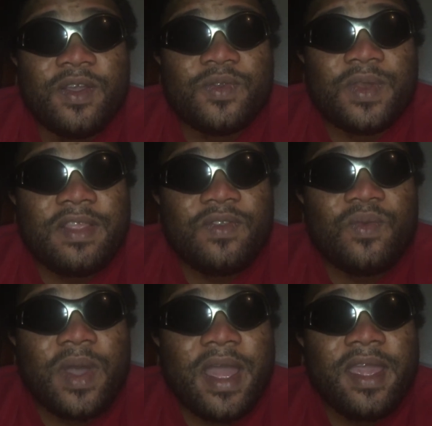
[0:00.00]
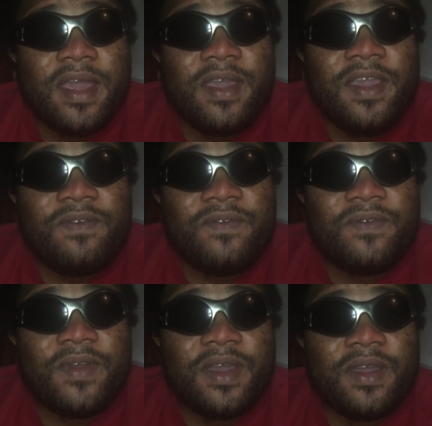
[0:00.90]
So that is why
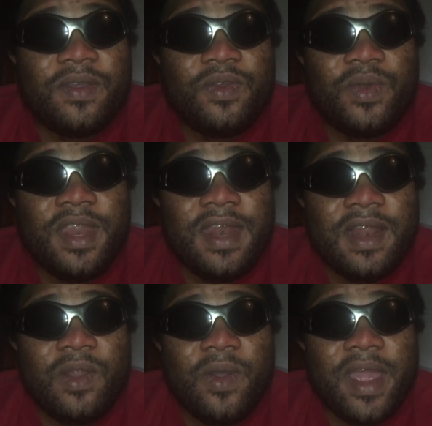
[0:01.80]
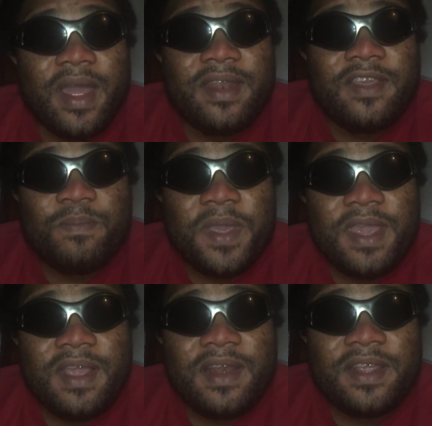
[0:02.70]
if you need a lawyer, they
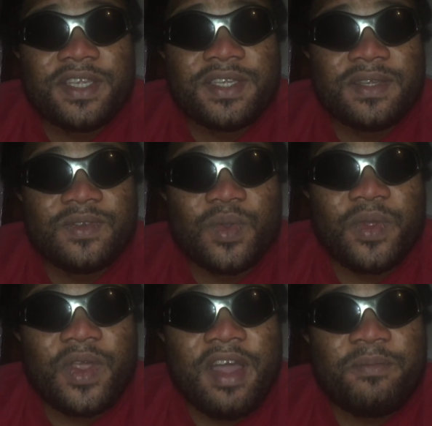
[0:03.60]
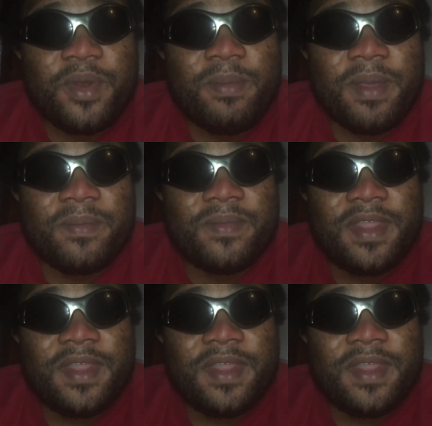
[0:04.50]
speak English, so you don't have problem.